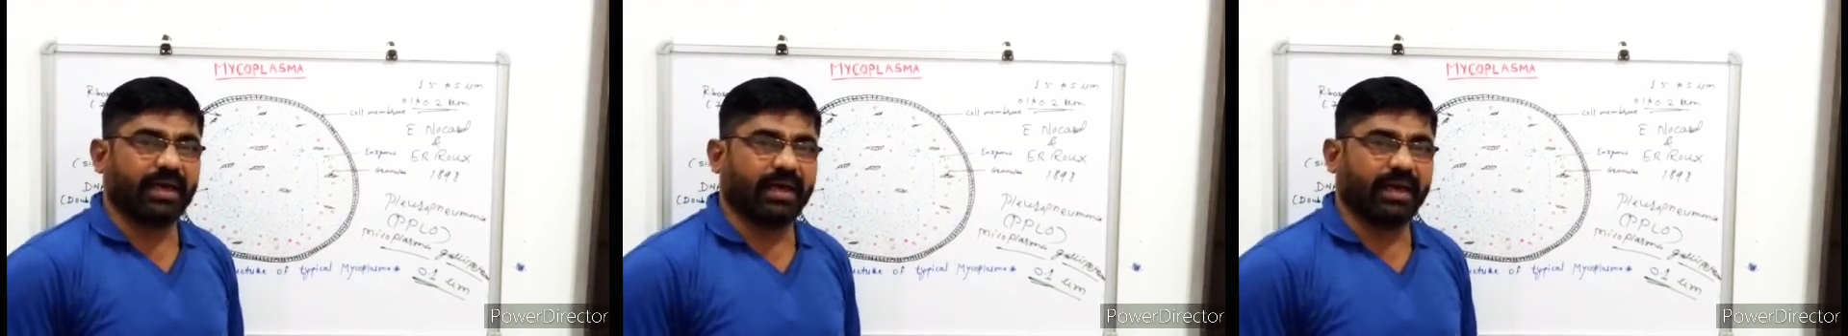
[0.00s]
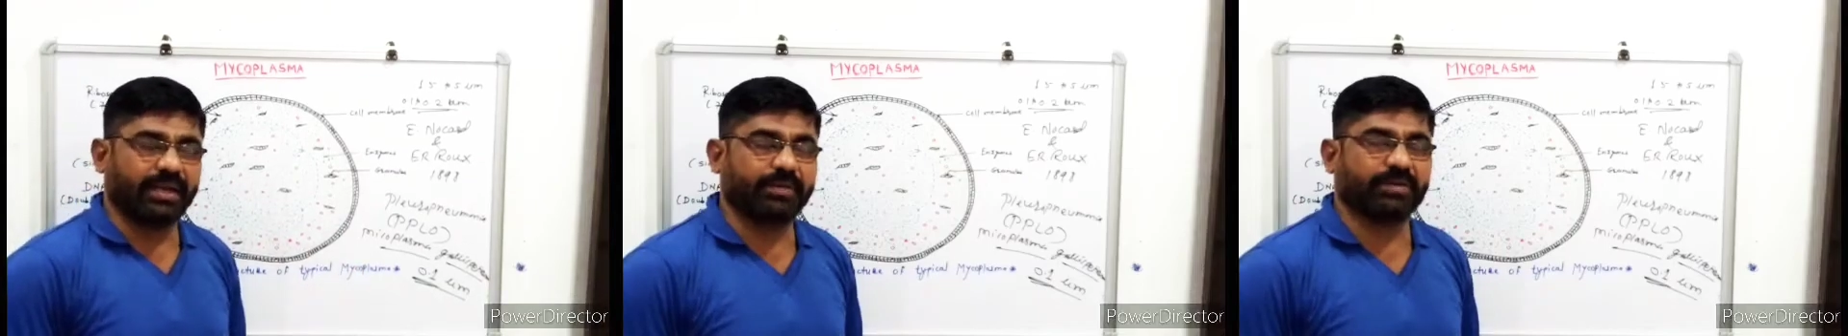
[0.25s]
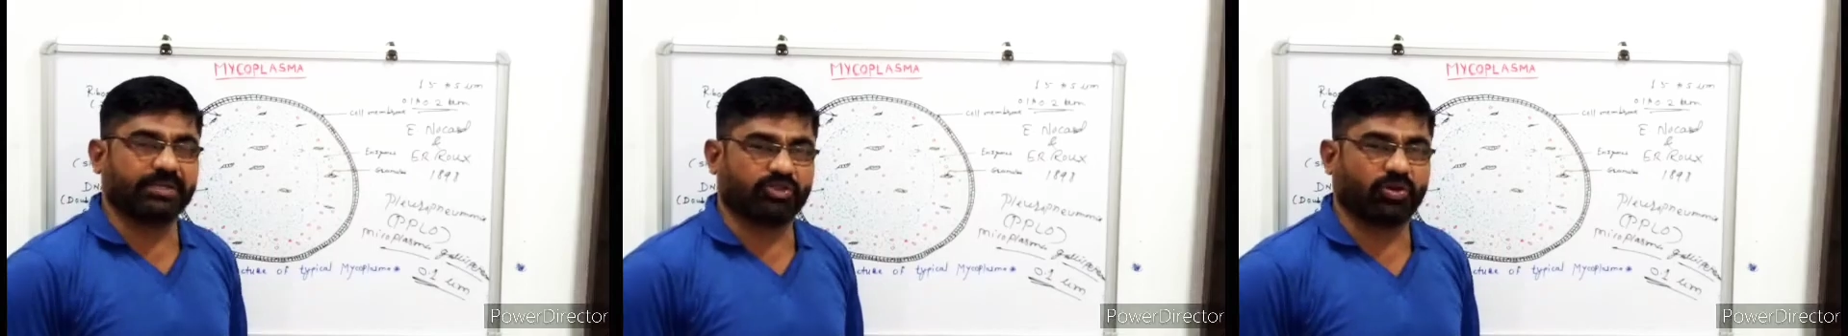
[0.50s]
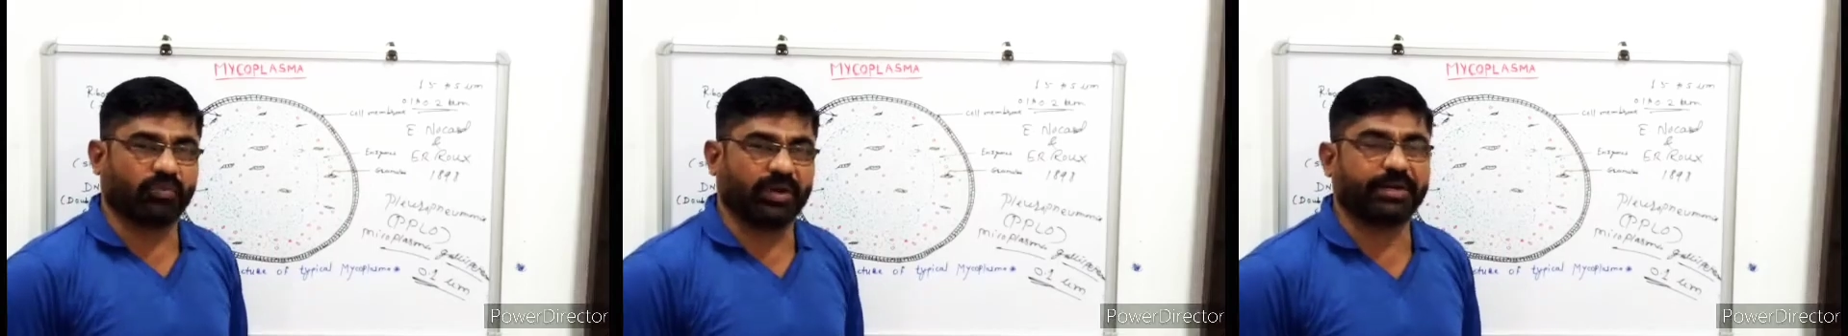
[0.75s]
animals
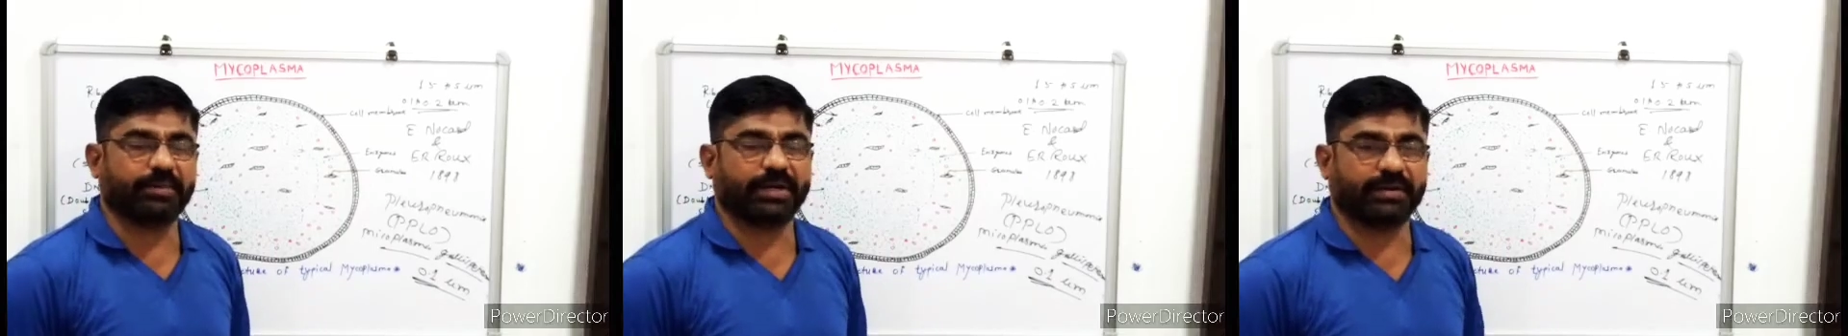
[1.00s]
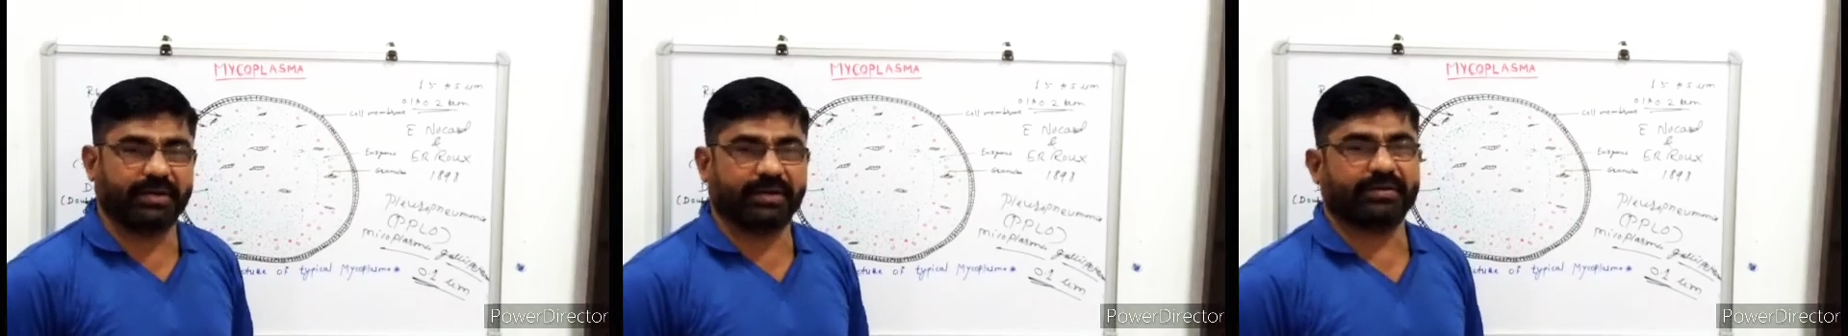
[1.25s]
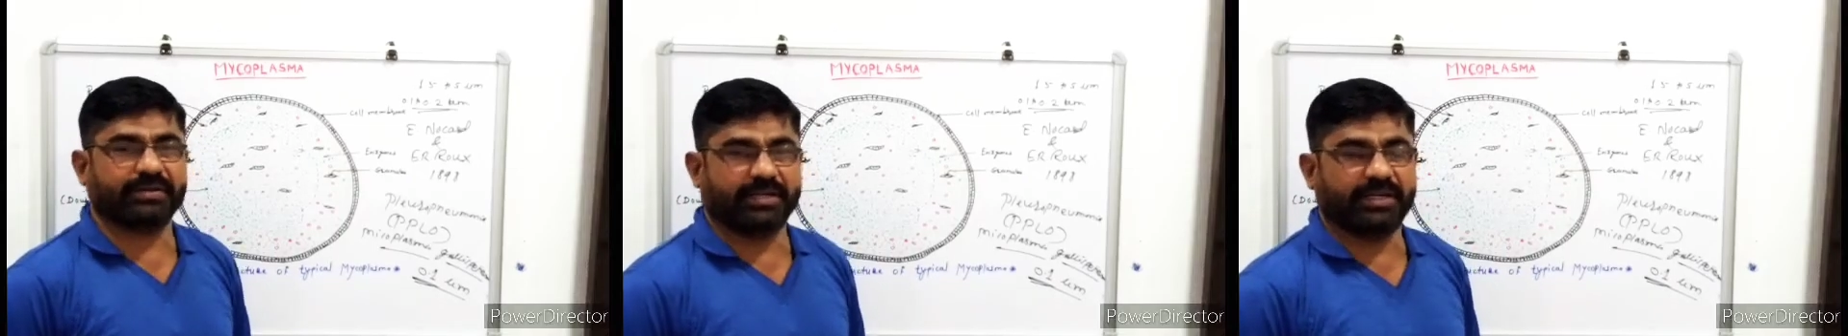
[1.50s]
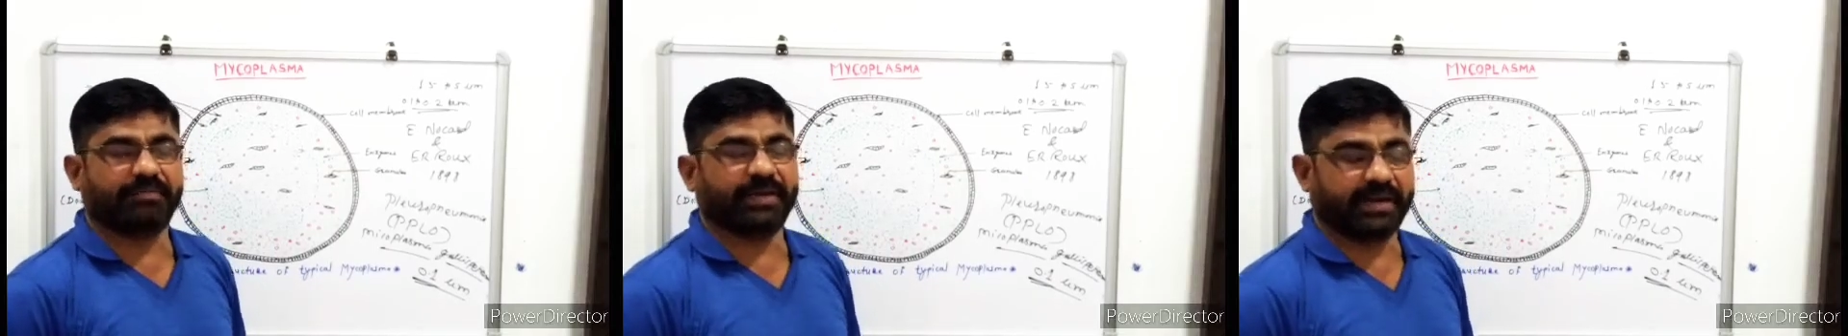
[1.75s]
or vertebrate
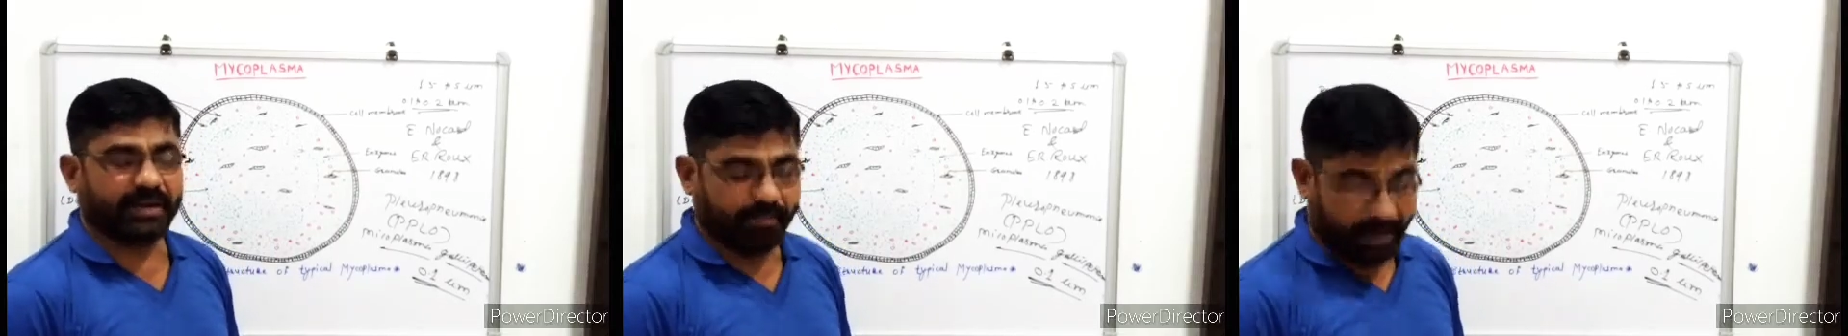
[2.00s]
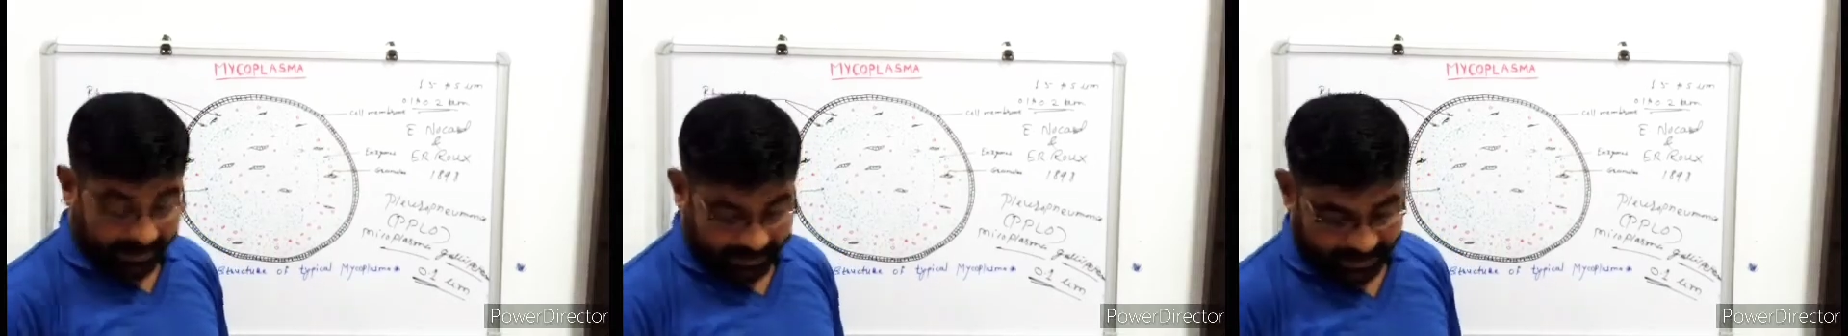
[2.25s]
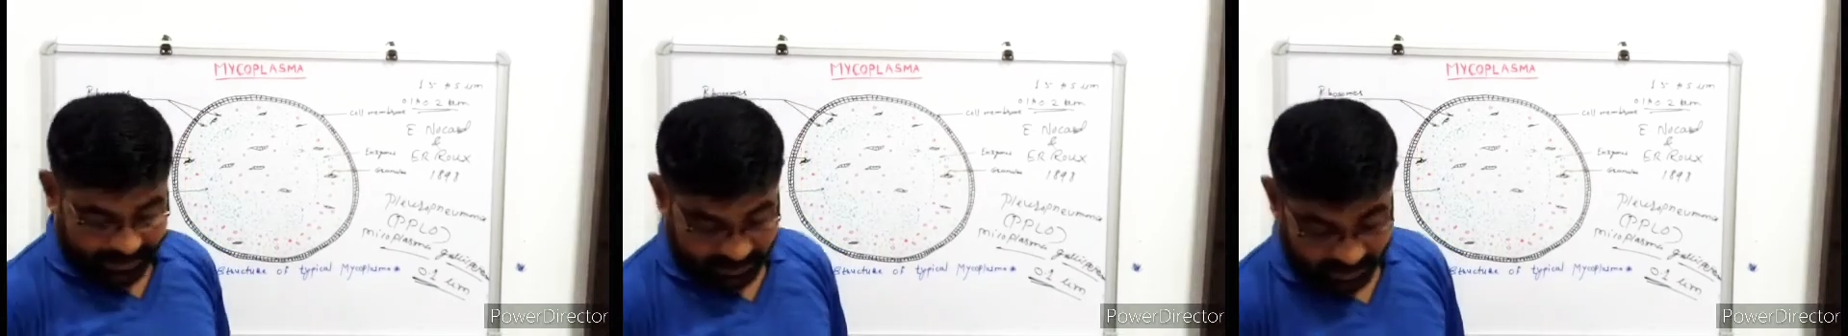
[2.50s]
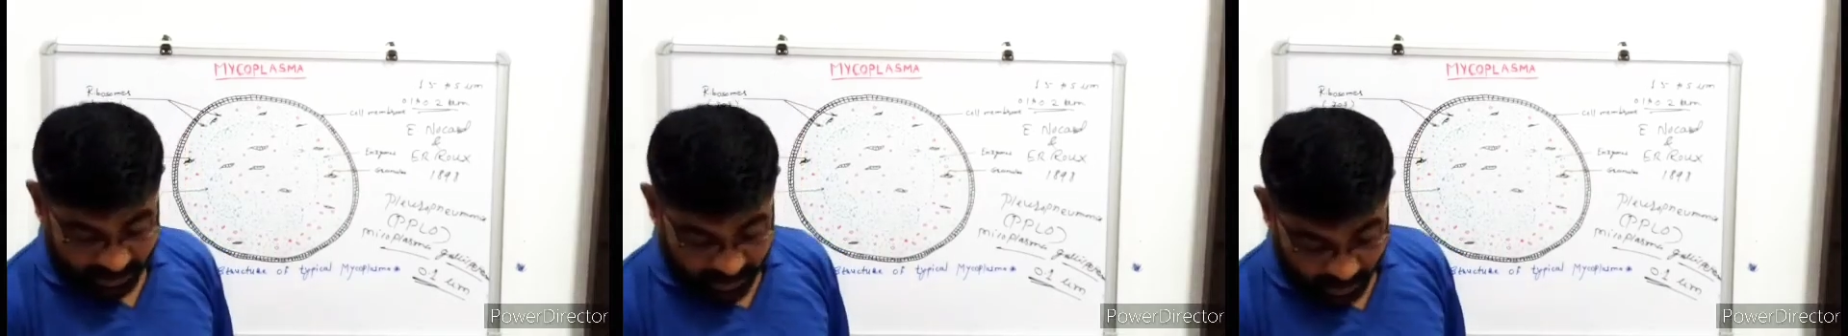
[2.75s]
infecting bacteria.
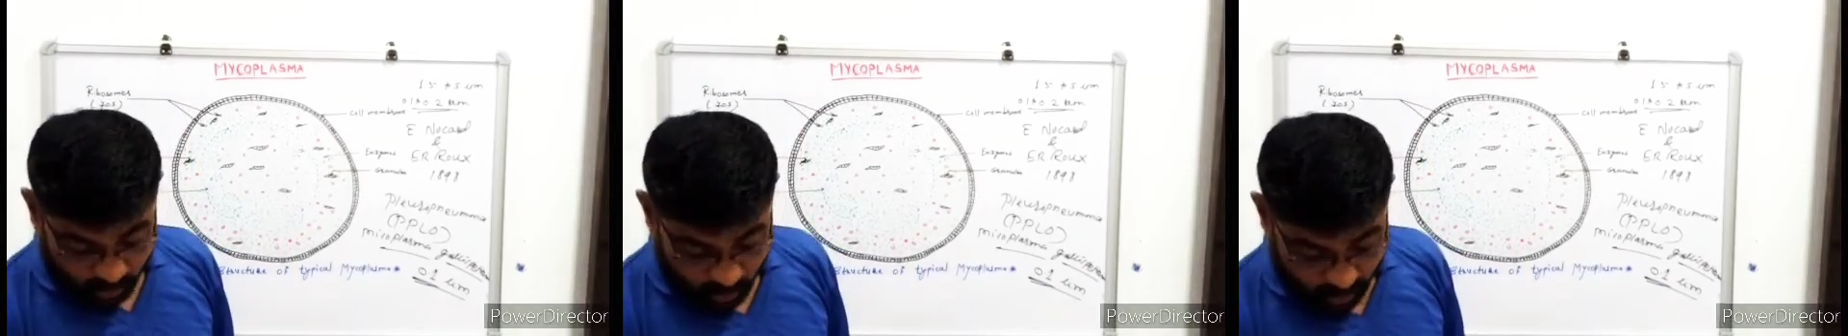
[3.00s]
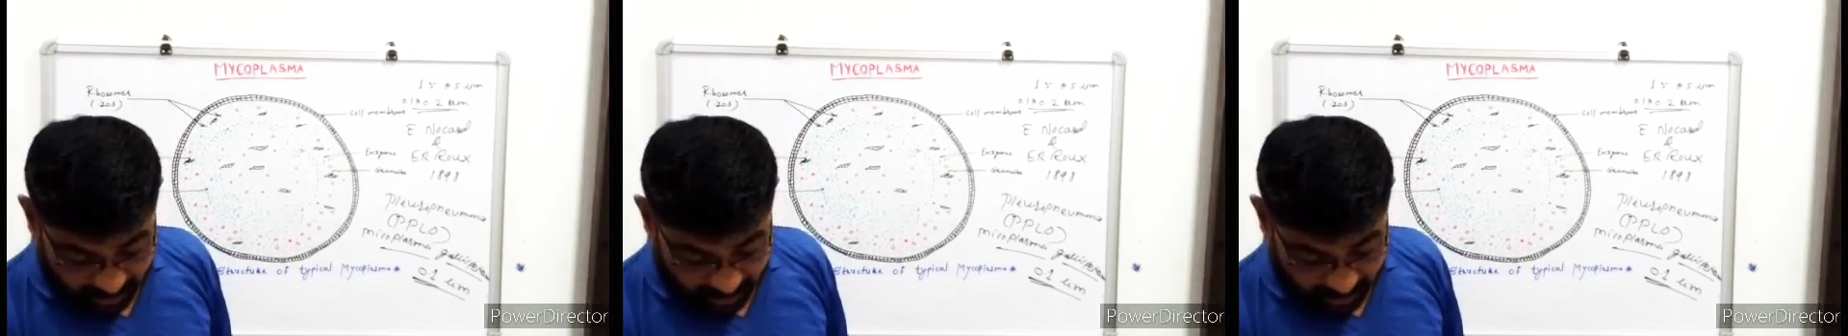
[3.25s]
So